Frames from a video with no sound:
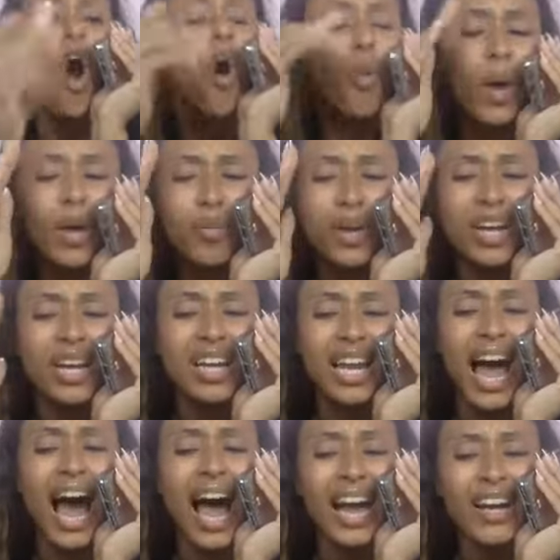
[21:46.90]
We
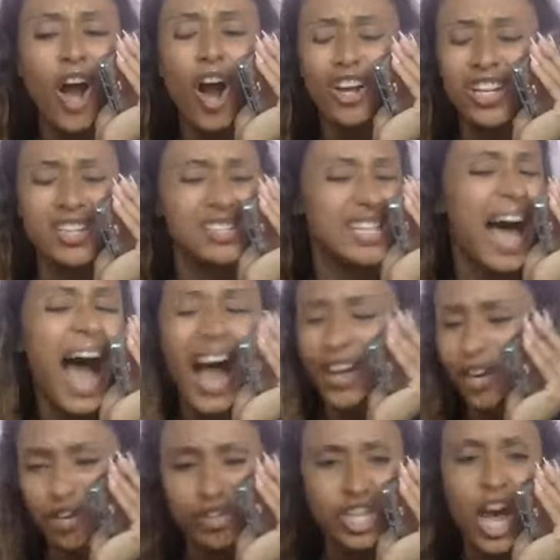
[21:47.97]
realign our
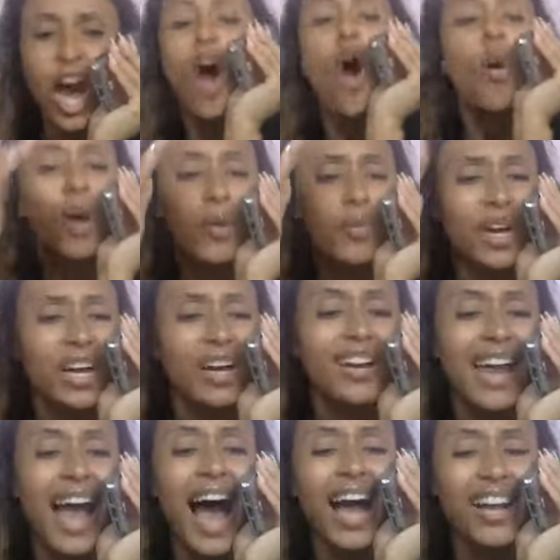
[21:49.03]
desires. We
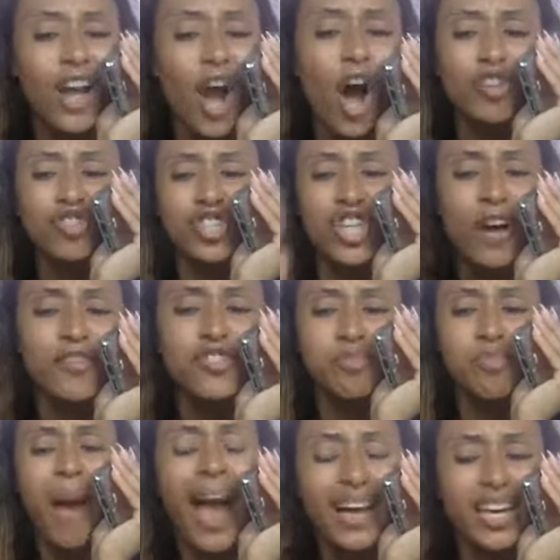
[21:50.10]
realign ourselves
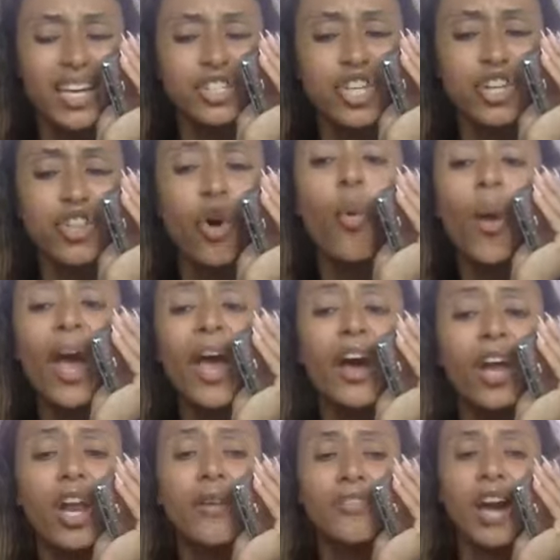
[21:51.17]
back into the
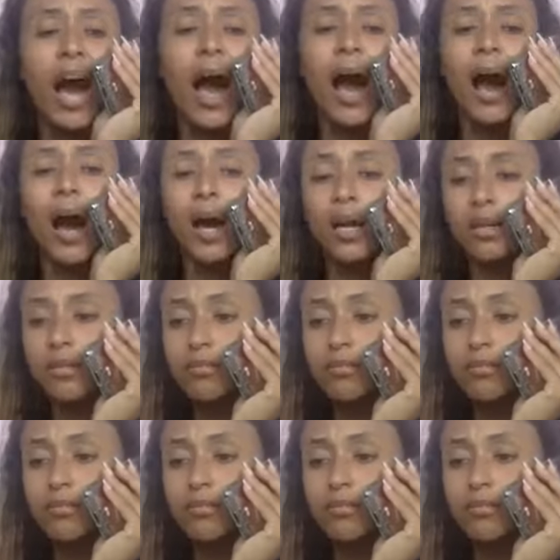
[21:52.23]
will of God.